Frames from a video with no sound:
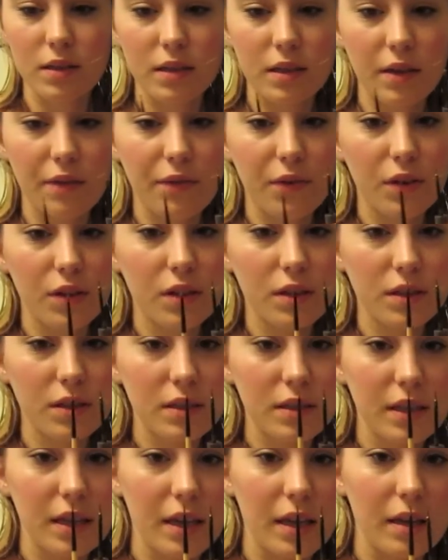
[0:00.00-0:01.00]
If you can
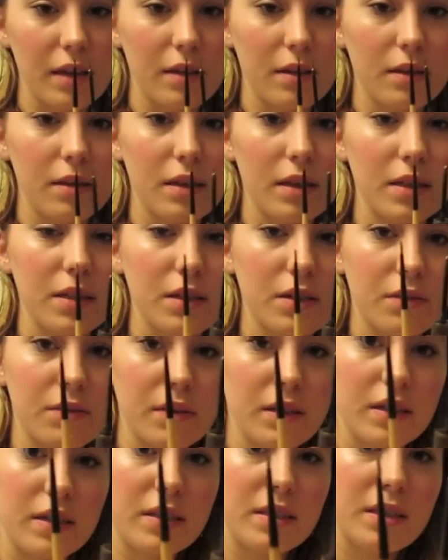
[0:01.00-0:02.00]
see, these are
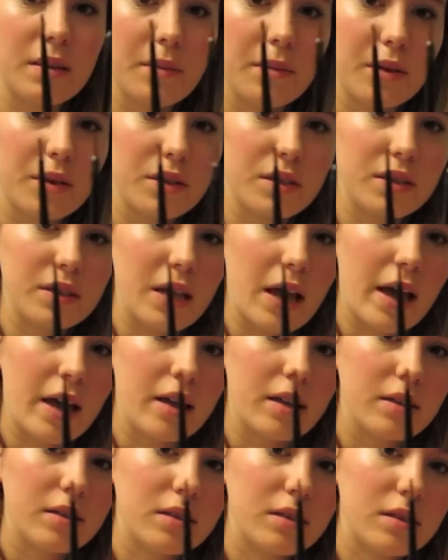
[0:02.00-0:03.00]
really similar
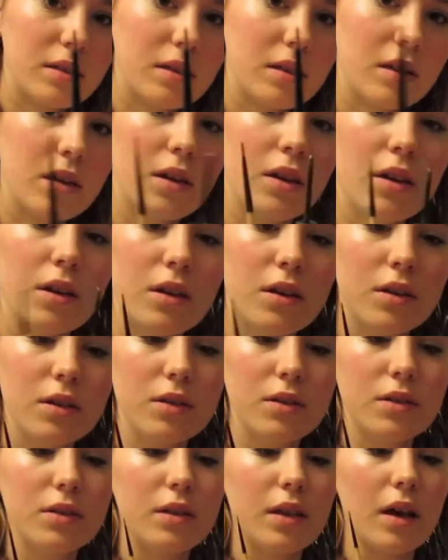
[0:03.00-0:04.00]
sized.
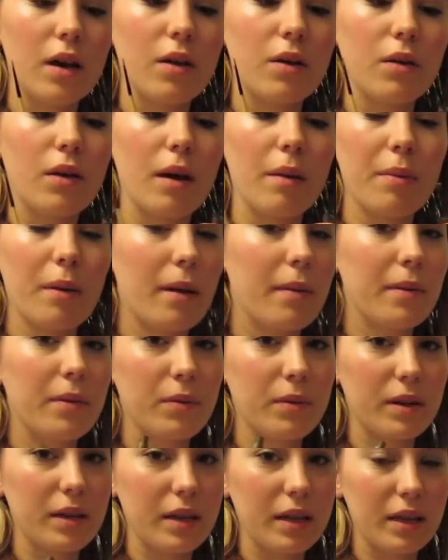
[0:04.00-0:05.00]
So I probably
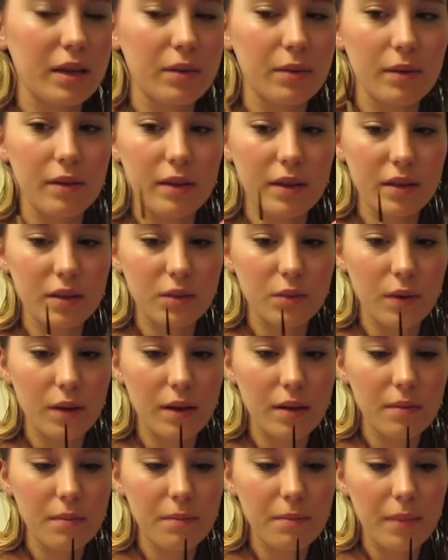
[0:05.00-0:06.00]
wouldn't need it with this
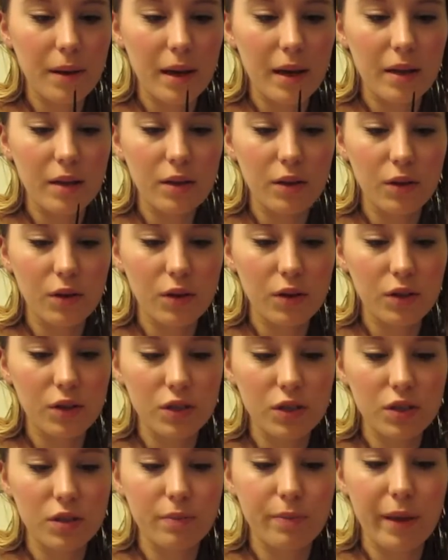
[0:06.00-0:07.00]
one, but you could
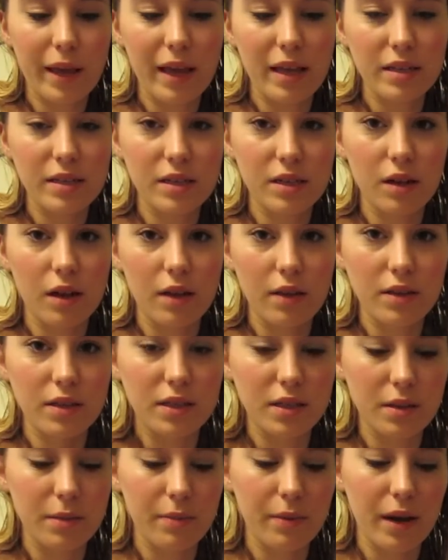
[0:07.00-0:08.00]
just paint it
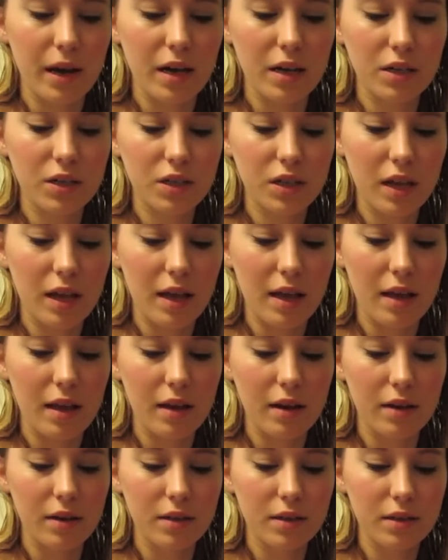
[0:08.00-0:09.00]
onto the brush
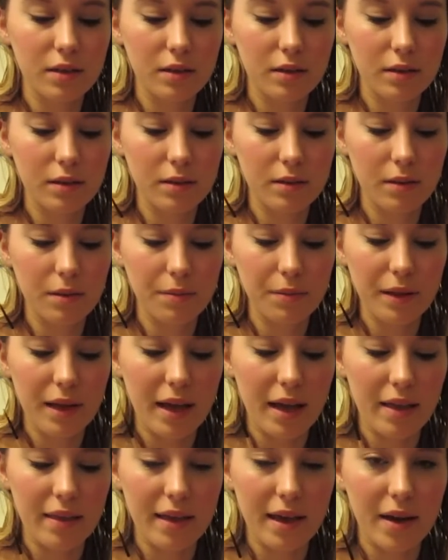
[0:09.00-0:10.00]
and
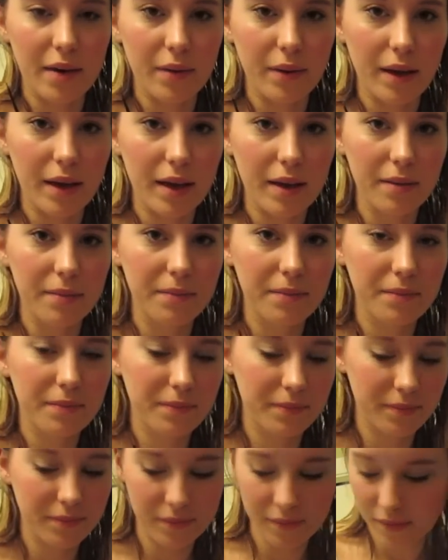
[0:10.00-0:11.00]
apply it that way.
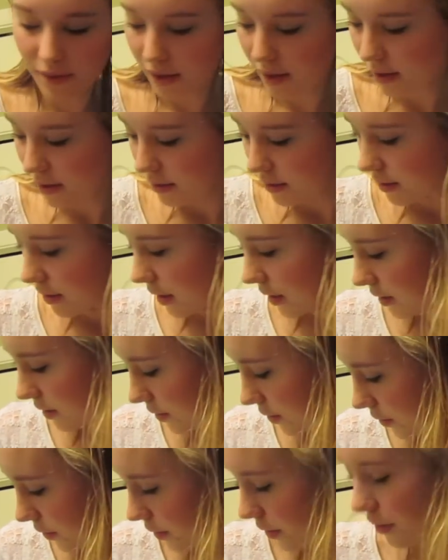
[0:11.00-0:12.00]
So that's
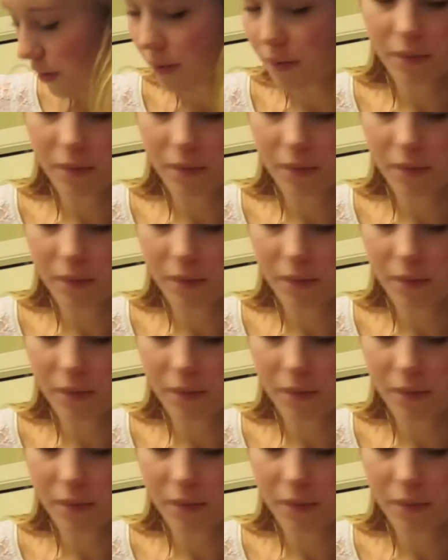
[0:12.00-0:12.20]
cool.